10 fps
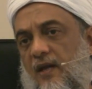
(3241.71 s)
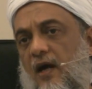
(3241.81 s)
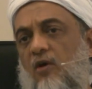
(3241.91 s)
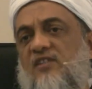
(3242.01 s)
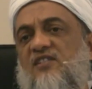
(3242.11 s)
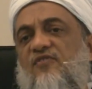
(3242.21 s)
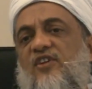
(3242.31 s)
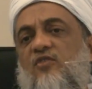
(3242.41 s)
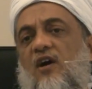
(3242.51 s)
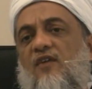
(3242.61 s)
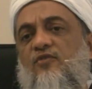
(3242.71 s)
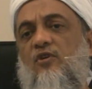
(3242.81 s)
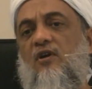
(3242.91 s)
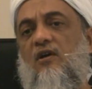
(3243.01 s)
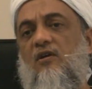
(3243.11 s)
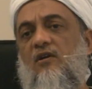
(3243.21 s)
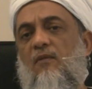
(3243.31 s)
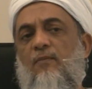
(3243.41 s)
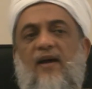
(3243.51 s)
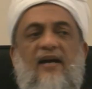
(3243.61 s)
How does the fatwa of your
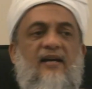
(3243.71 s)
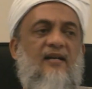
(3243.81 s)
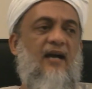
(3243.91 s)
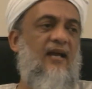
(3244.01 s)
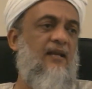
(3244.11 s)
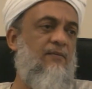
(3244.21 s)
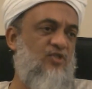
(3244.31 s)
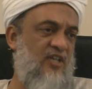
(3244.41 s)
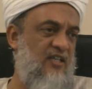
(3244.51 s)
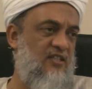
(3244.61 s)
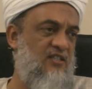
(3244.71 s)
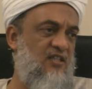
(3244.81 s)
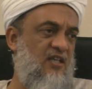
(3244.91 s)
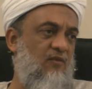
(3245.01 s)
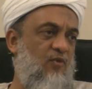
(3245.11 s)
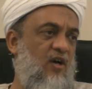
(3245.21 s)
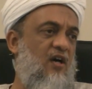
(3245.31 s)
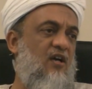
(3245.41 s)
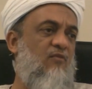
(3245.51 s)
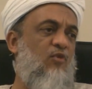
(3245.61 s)
compliant alim change the
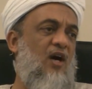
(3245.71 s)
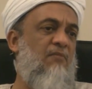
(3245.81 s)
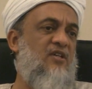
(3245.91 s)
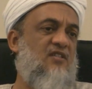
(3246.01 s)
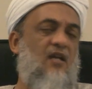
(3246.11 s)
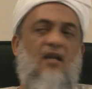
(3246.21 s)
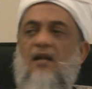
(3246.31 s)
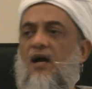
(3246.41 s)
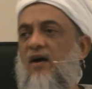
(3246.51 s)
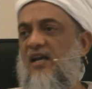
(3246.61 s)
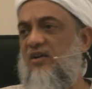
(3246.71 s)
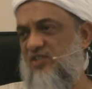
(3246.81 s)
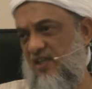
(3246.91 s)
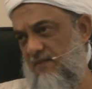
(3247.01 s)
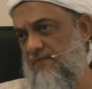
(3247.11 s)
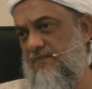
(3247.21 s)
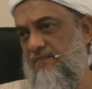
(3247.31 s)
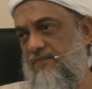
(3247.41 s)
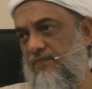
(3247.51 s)
word of Muhammad sallallahu alaihi wasallam?